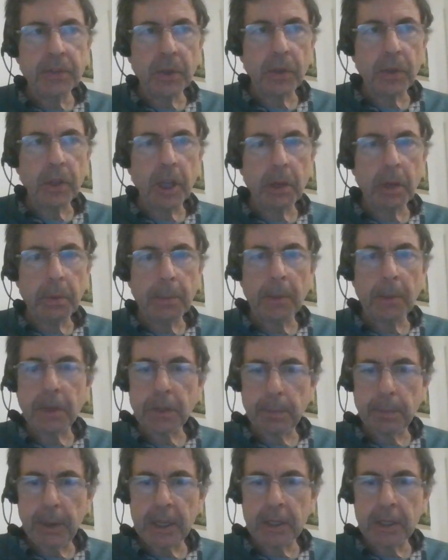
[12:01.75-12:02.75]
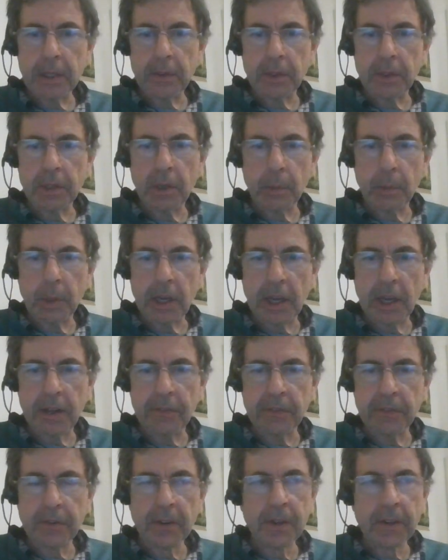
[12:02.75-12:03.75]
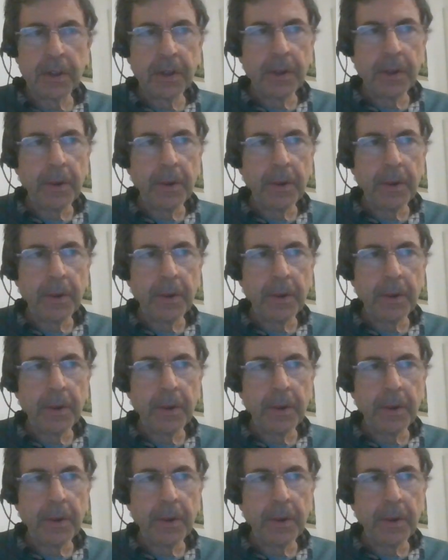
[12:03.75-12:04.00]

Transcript: So they're going to be much better than you would have.